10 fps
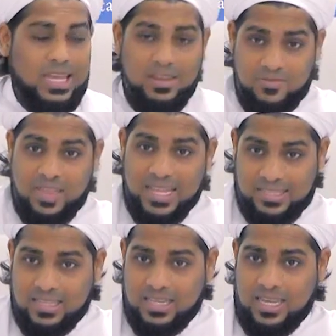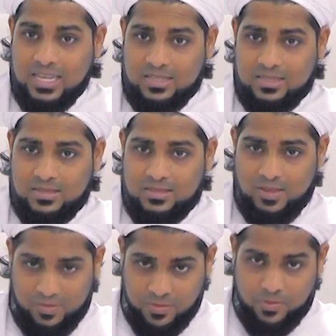If that's the case,
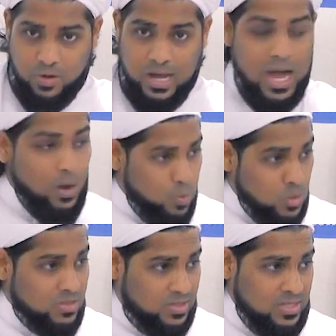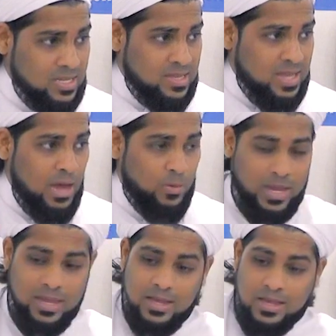if the fuqaha would see it that
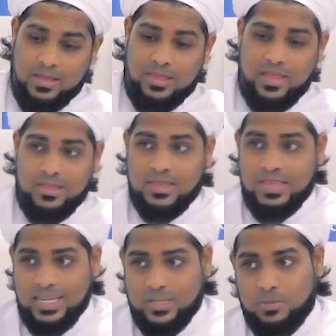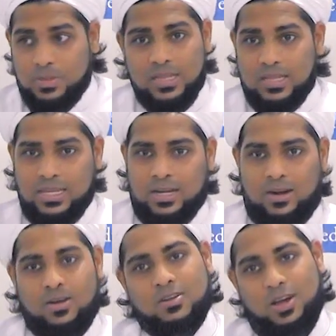way, then the next
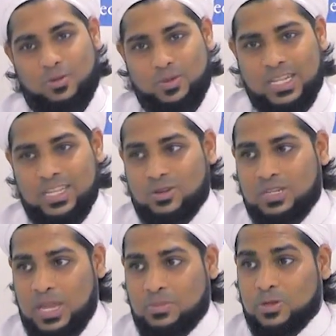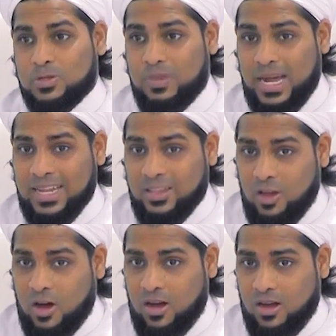building are not really your neighbors by
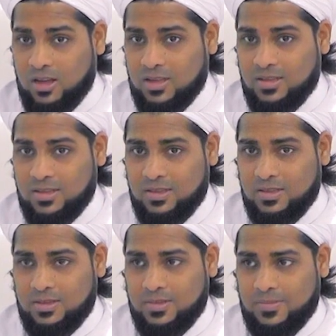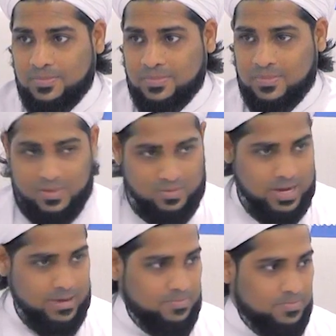law.
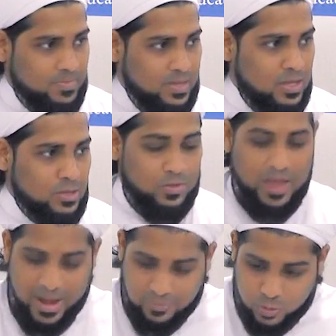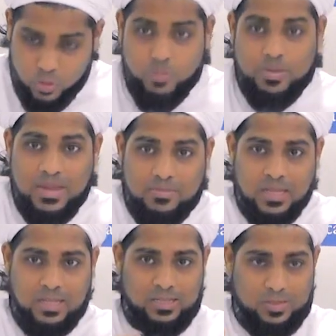right? So if you have two big
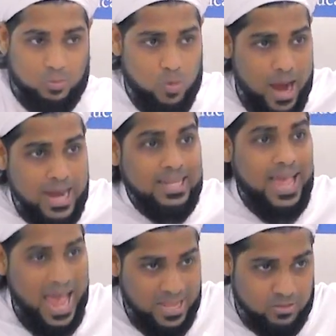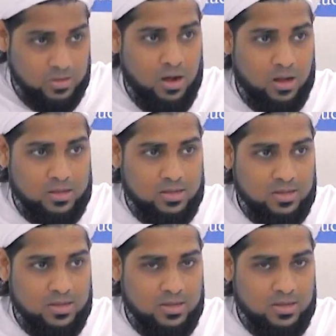buildings, wide and tall,